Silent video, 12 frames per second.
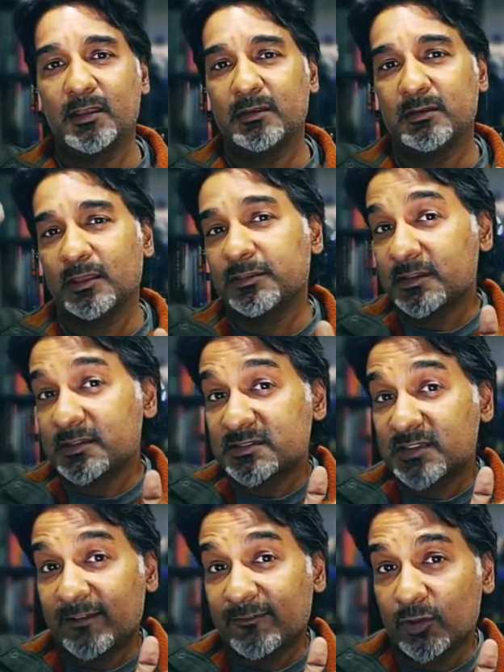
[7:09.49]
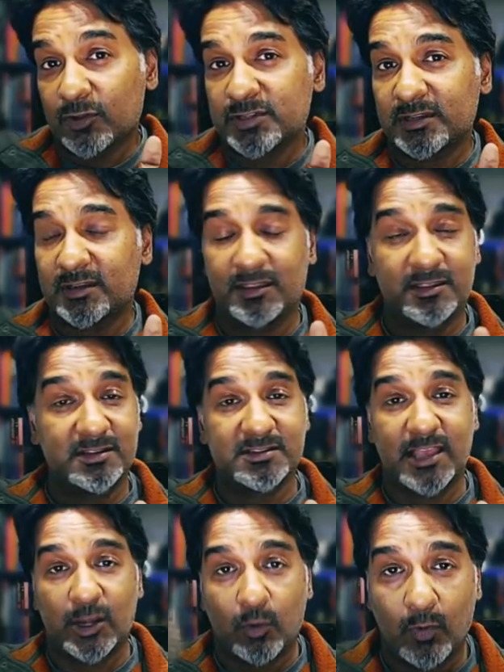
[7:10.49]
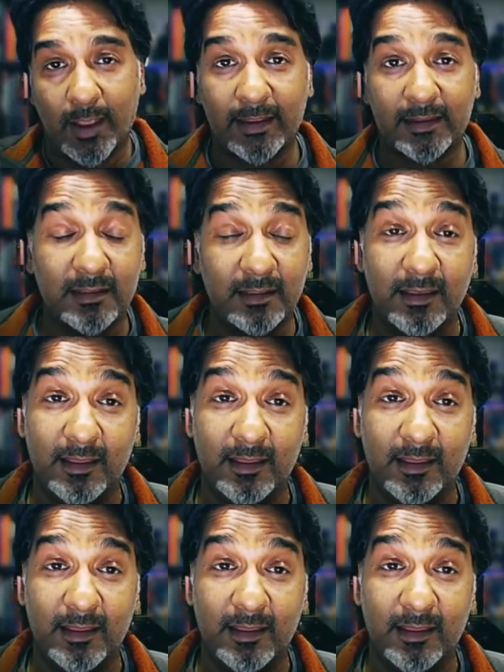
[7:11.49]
Nothing's diverging, nothing's out of whack.